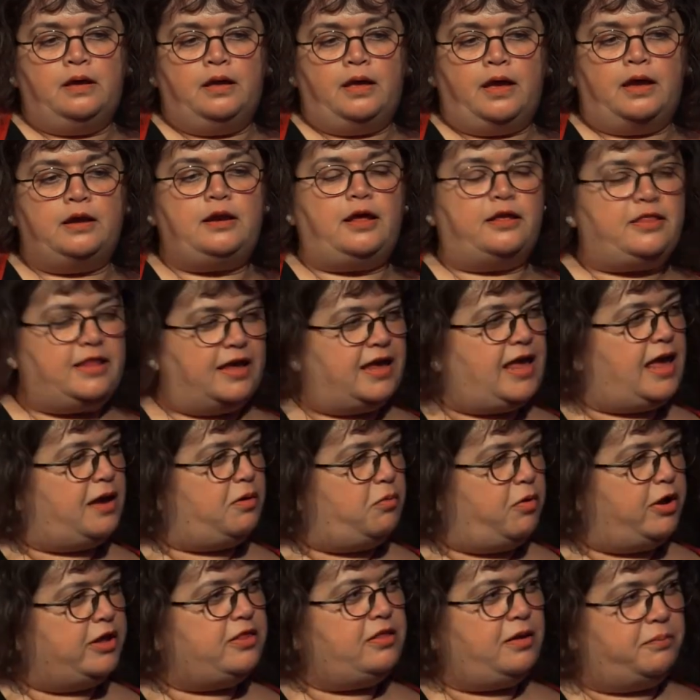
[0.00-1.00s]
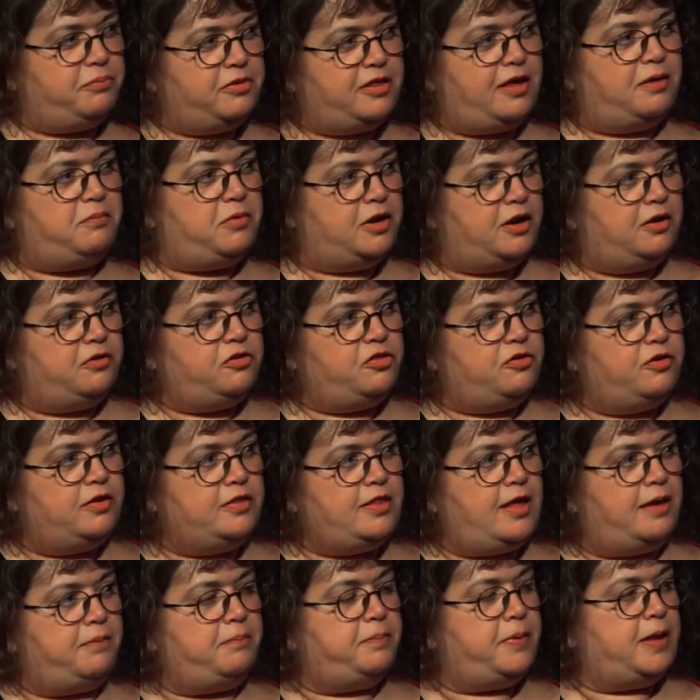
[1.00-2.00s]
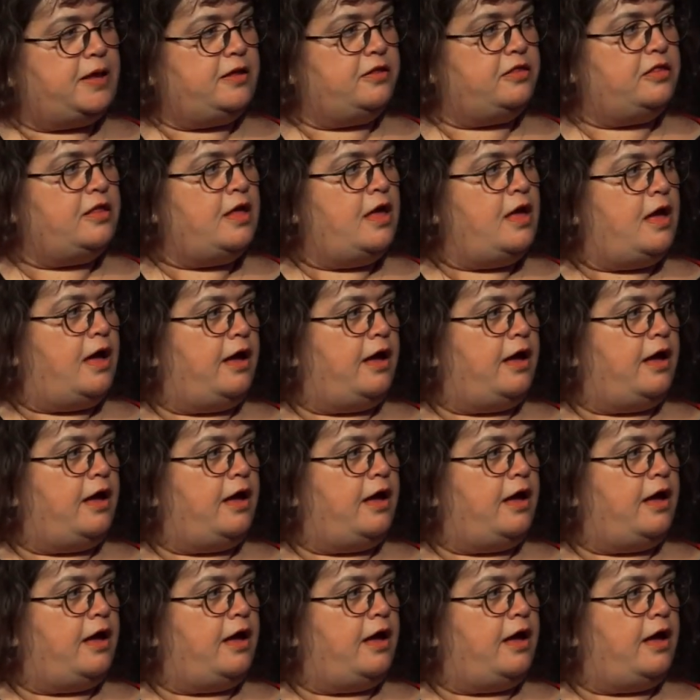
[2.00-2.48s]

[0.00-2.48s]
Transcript: and I did get quite upset when I was doing that because